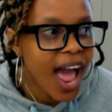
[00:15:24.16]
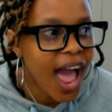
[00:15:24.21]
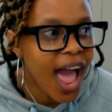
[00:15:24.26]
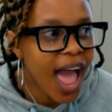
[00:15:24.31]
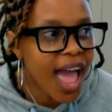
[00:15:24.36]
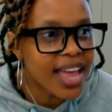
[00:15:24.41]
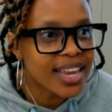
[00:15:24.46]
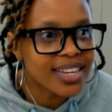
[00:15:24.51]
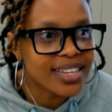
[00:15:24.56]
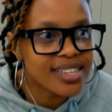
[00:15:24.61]

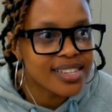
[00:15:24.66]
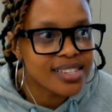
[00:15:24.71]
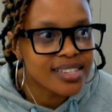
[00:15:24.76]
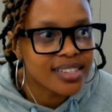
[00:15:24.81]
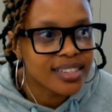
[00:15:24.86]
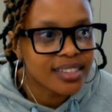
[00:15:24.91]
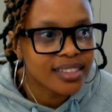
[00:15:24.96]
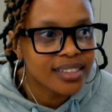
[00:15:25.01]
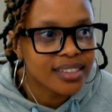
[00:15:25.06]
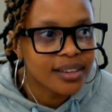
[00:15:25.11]
And
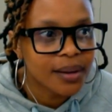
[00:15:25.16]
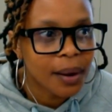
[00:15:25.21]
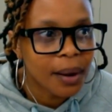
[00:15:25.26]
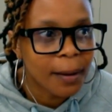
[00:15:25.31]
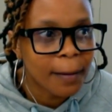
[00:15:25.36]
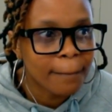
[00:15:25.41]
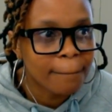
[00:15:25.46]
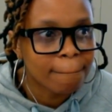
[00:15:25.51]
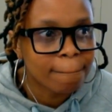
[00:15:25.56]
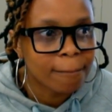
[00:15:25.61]

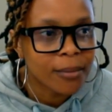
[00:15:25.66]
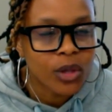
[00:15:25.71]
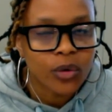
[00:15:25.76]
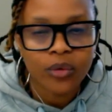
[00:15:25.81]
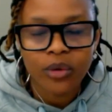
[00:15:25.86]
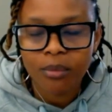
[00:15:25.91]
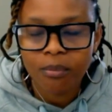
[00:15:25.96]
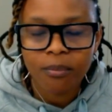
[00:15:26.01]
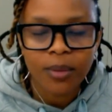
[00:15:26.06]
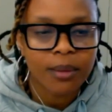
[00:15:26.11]

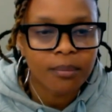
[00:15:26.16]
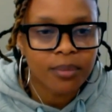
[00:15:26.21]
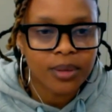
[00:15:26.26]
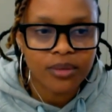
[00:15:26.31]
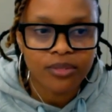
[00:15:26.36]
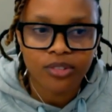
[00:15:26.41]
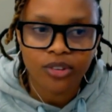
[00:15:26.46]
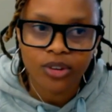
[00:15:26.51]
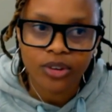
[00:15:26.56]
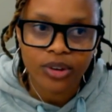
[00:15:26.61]
remember
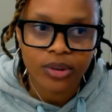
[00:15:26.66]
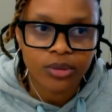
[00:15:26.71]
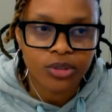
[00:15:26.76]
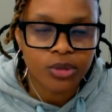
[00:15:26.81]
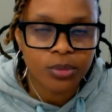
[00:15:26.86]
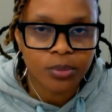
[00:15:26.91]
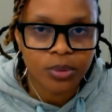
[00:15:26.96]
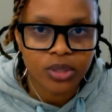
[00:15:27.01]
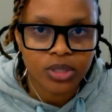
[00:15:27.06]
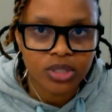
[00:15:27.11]
to
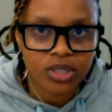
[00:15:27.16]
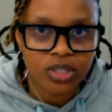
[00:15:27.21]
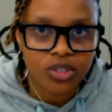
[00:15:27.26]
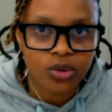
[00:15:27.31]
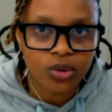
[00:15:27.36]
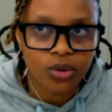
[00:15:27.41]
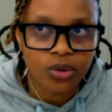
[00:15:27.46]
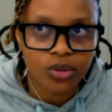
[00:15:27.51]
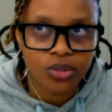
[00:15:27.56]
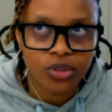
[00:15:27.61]
put
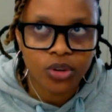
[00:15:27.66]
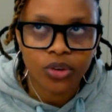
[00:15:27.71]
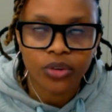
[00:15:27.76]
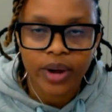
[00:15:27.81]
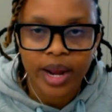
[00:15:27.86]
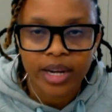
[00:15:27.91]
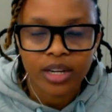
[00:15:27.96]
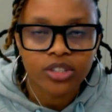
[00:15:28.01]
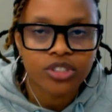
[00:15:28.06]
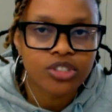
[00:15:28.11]
your
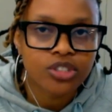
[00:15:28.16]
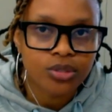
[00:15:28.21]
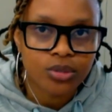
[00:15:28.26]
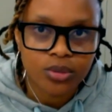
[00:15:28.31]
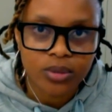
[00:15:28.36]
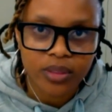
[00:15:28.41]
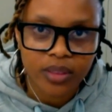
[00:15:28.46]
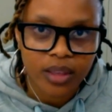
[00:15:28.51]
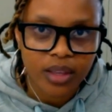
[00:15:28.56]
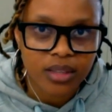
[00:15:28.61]

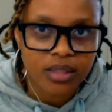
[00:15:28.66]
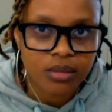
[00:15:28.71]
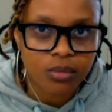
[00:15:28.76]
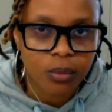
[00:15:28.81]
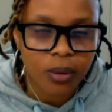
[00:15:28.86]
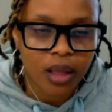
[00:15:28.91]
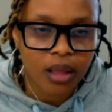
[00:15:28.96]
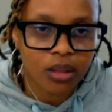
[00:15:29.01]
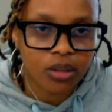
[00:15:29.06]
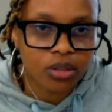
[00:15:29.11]
gratitude there as
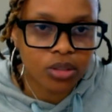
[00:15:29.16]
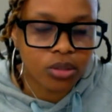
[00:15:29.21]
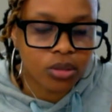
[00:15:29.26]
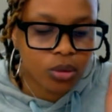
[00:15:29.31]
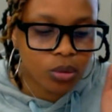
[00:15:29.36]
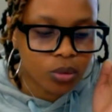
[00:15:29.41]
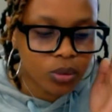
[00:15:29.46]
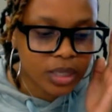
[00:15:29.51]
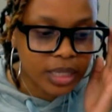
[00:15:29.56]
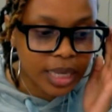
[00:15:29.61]
well, you know.